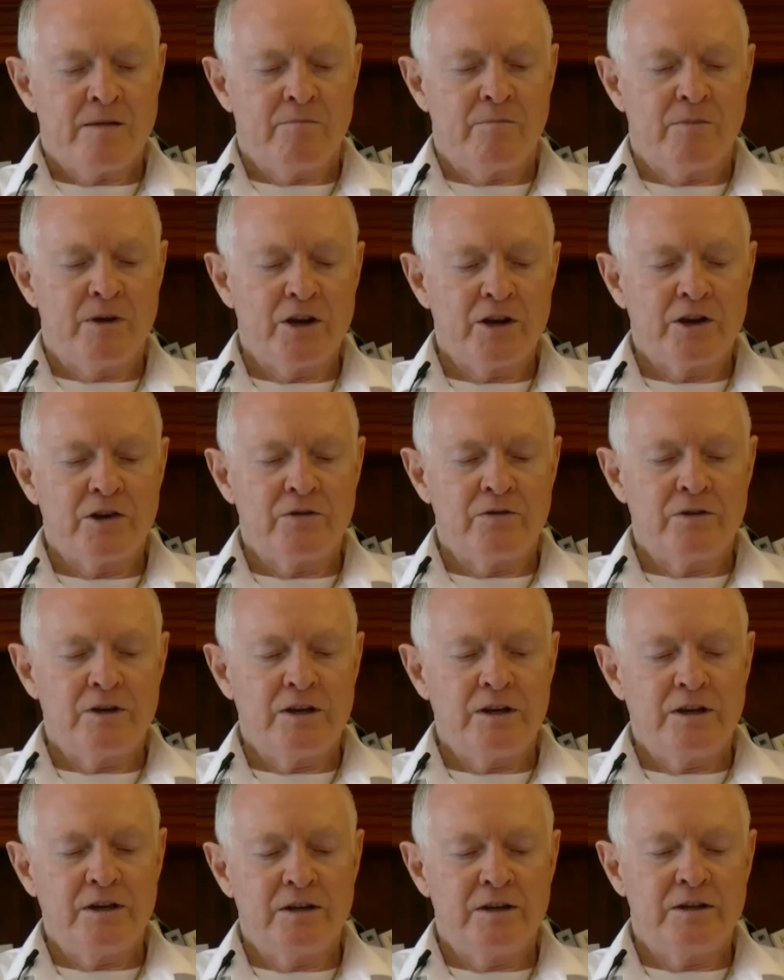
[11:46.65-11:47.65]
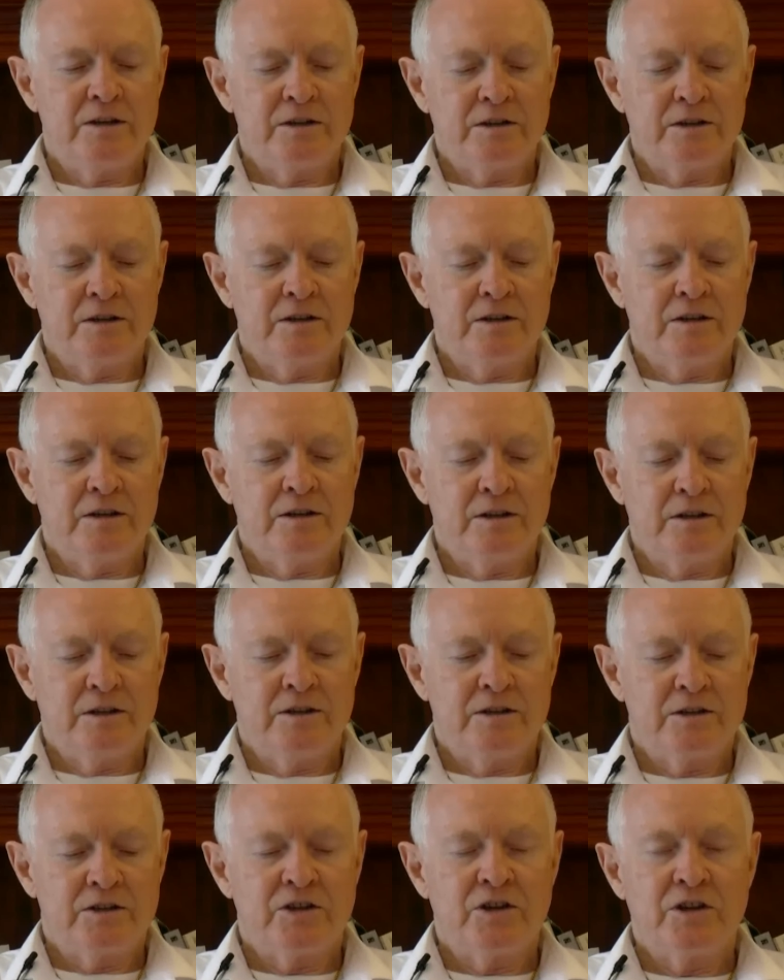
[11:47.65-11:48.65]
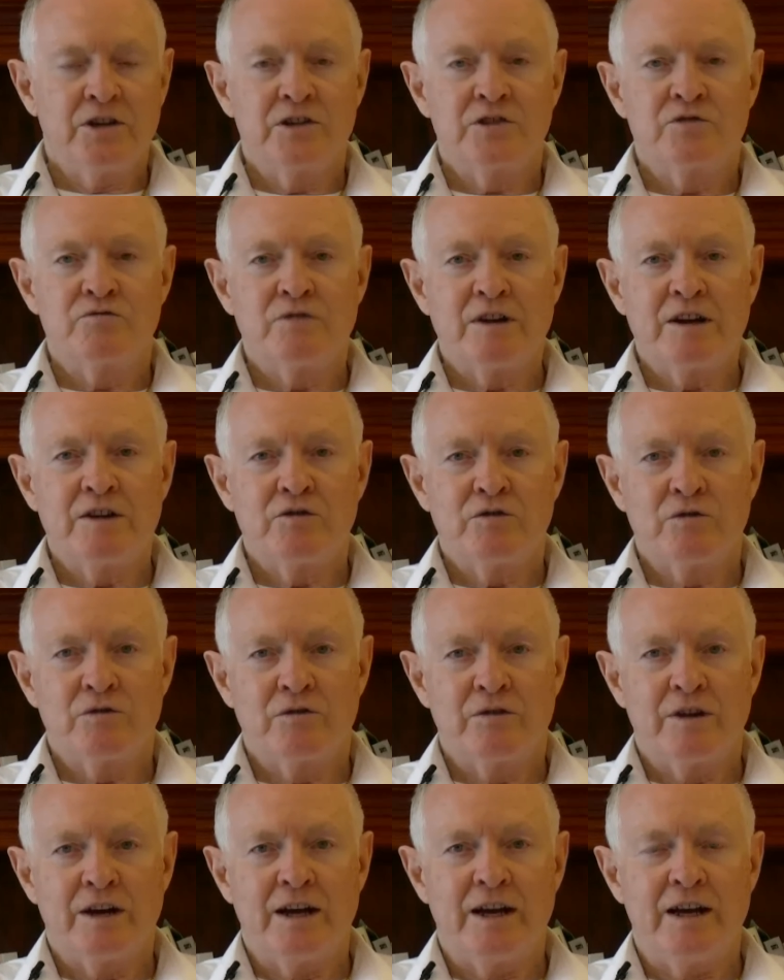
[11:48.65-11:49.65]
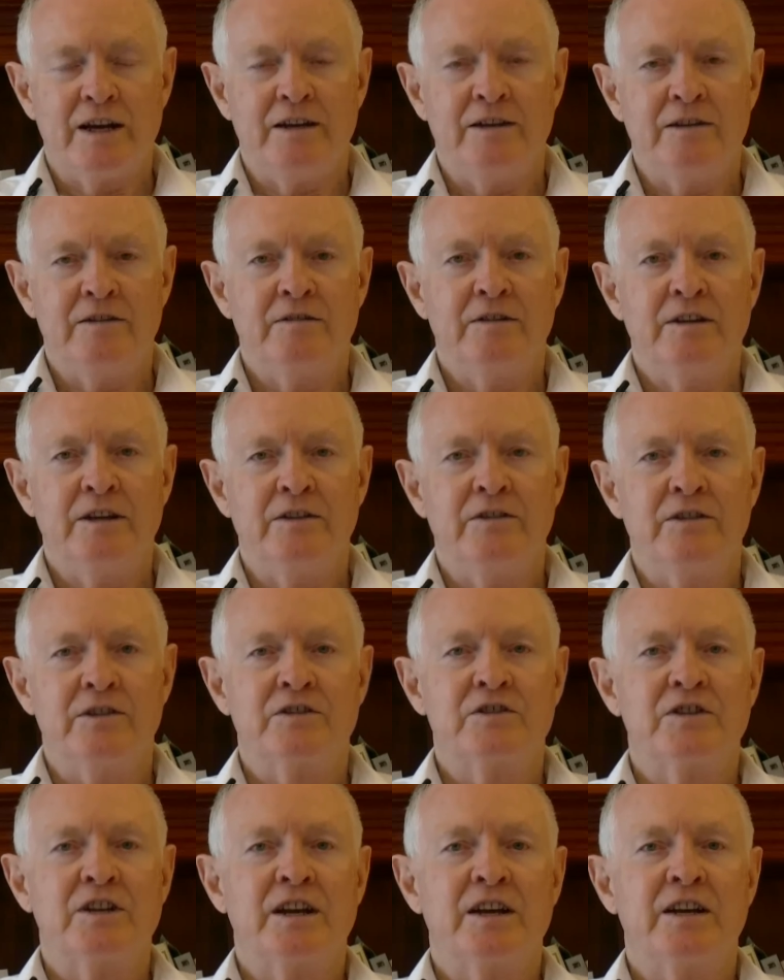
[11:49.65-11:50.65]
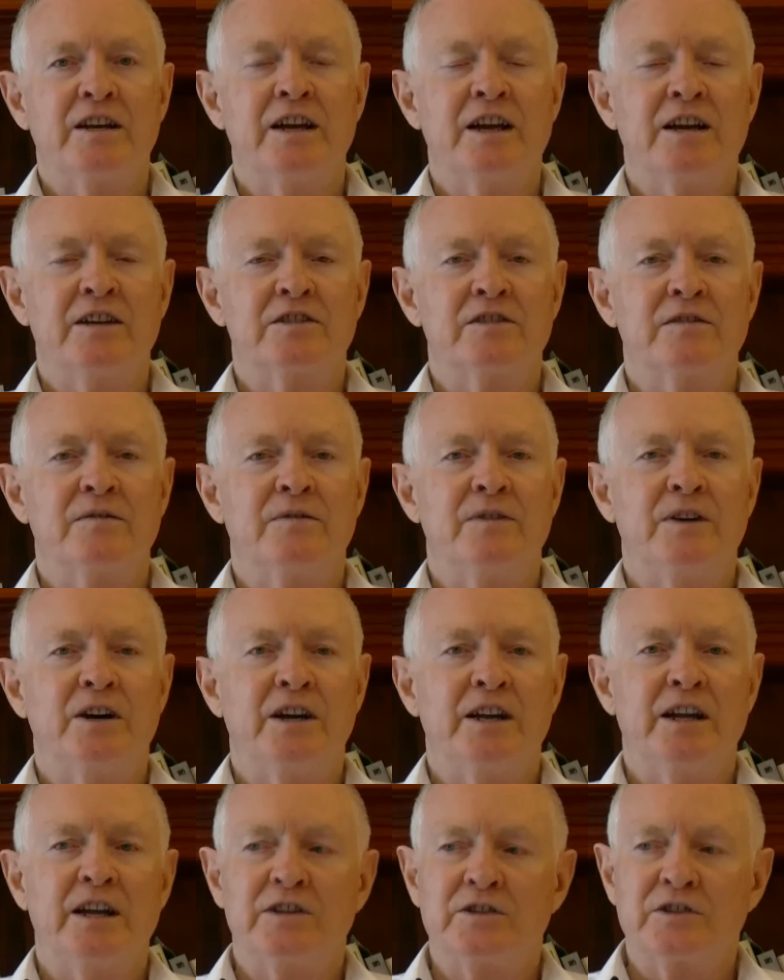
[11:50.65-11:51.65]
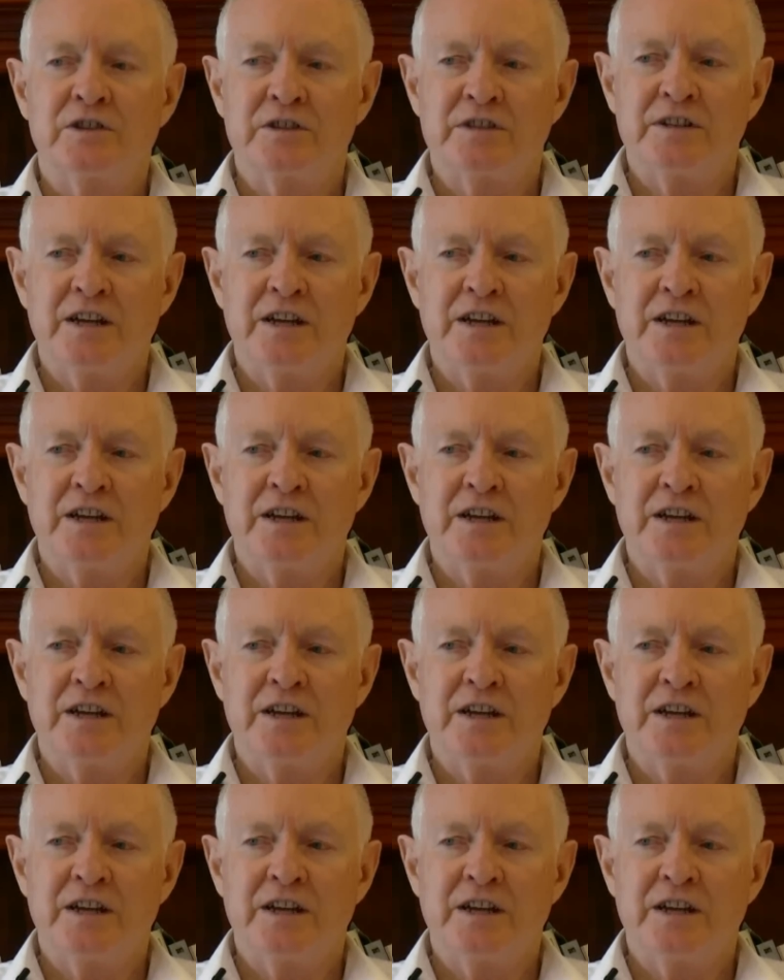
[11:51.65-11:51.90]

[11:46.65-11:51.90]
Mercury turns retrograde in the 2nd house of finances.